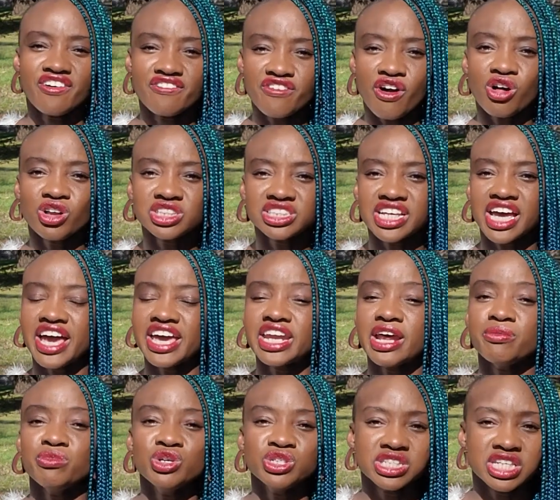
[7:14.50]
falter, and
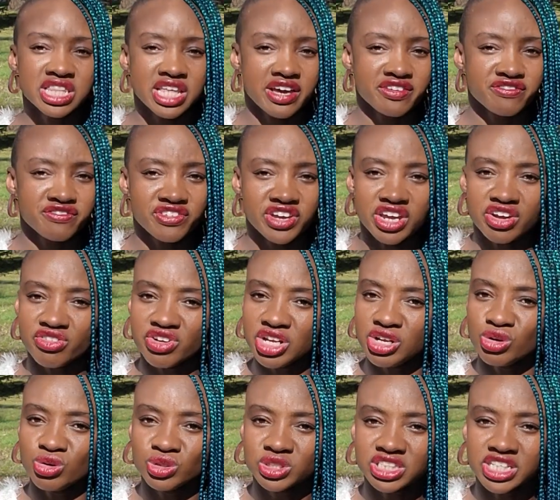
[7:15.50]
I'm using that very
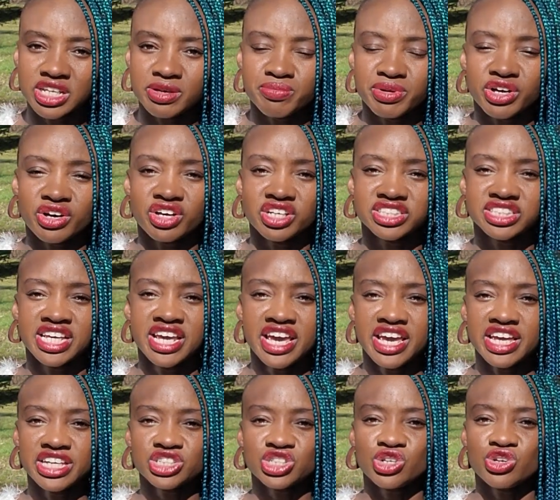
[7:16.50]
loosely because
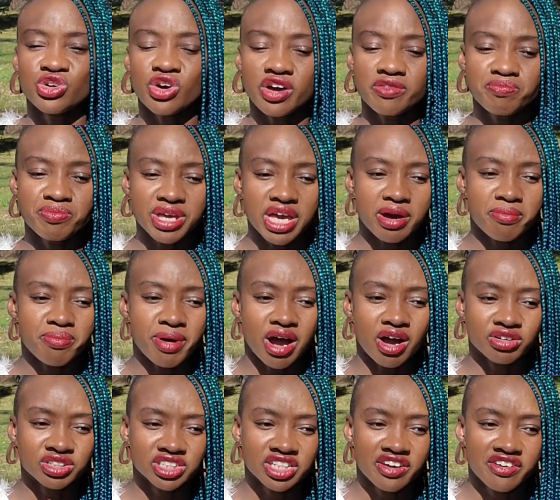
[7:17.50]
it should not be
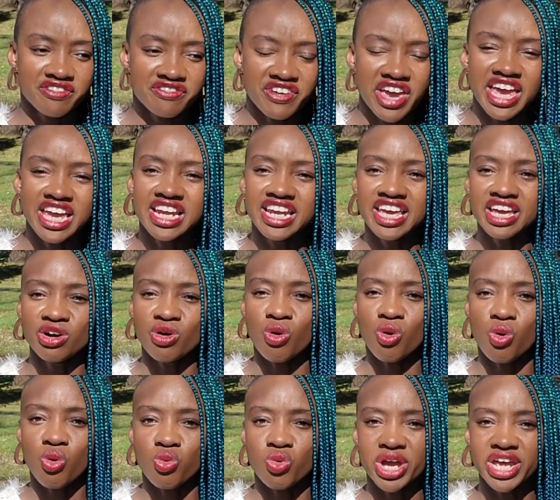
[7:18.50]
about failing
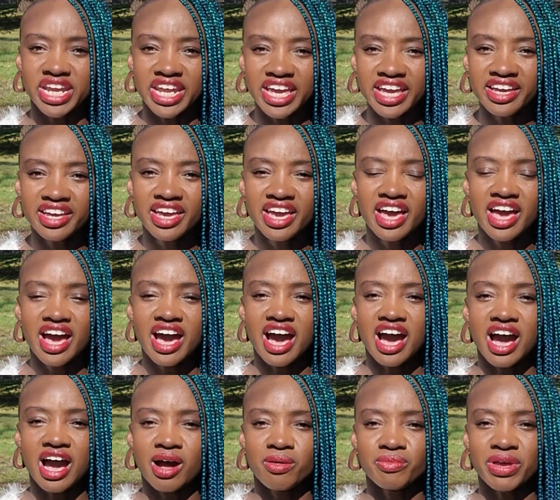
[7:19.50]
or winning
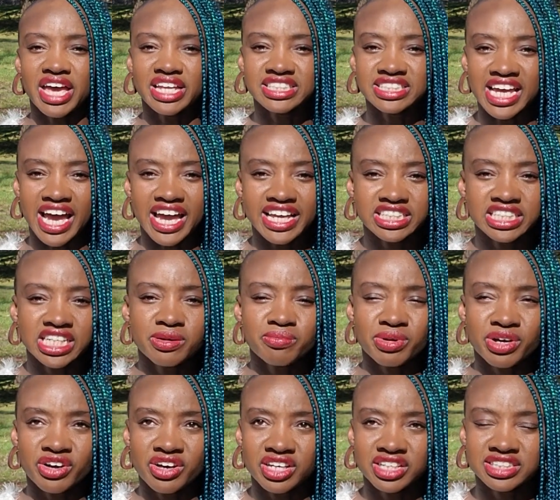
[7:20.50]
um, at dieting,
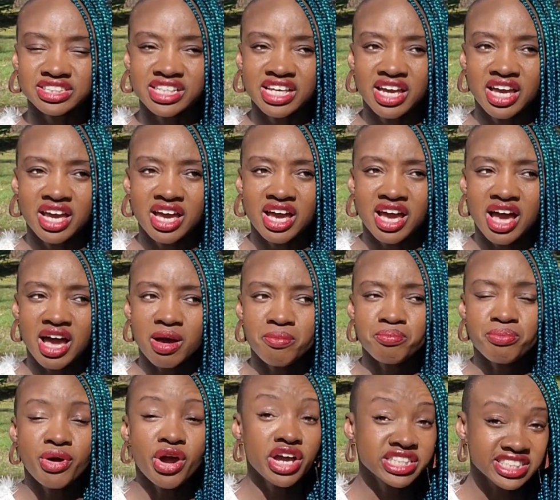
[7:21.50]
because
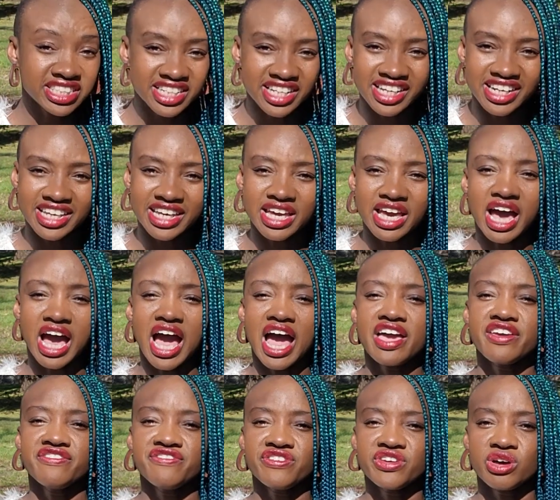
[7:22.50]
personally,
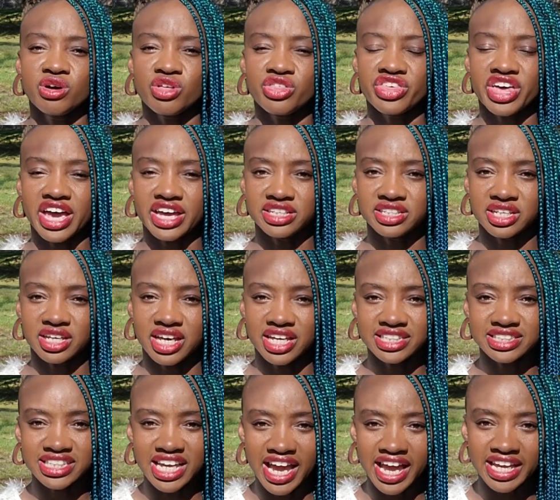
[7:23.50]
I feel that a
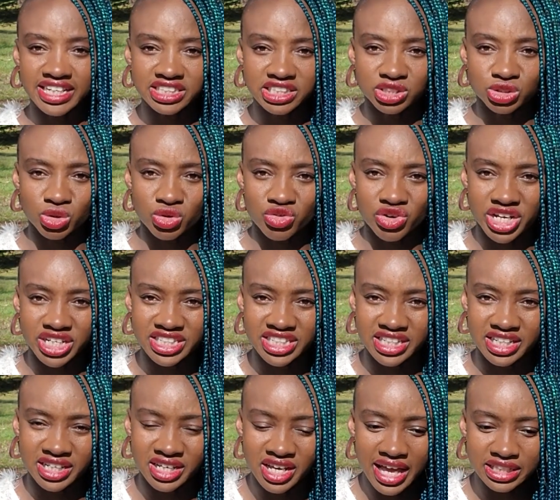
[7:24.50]
diet is
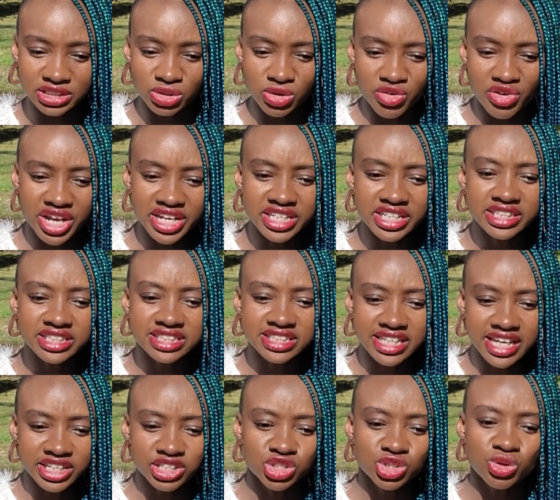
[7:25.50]
already has already
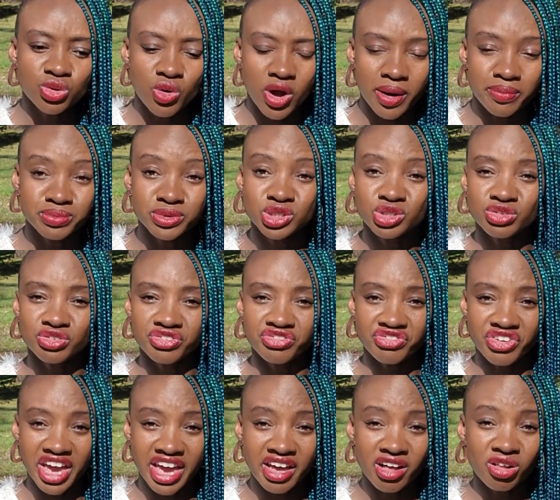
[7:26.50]
set you up to
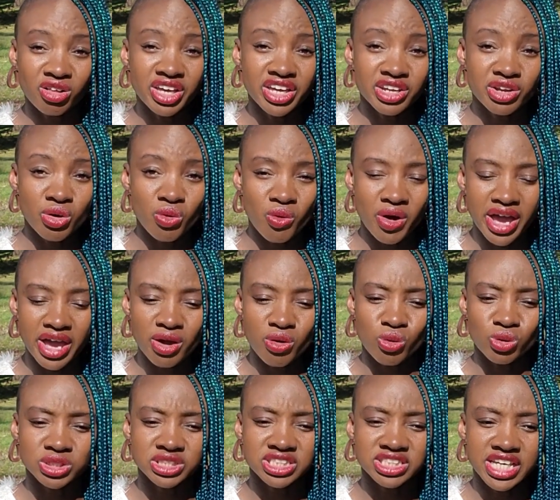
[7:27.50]
fail in a way,
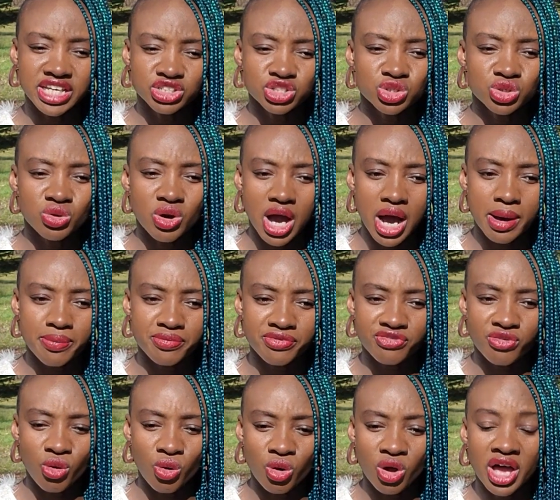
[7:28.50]
or set you up
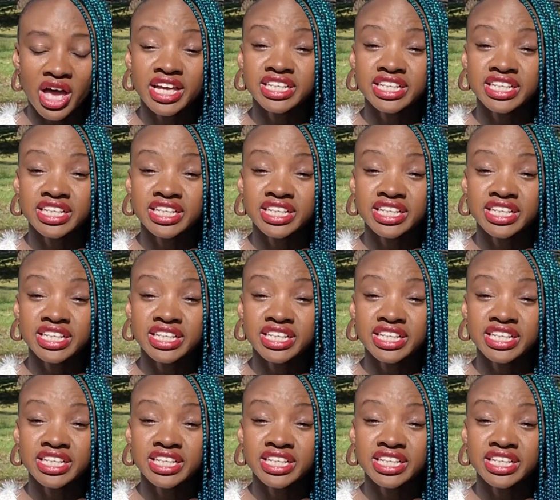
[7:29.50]
for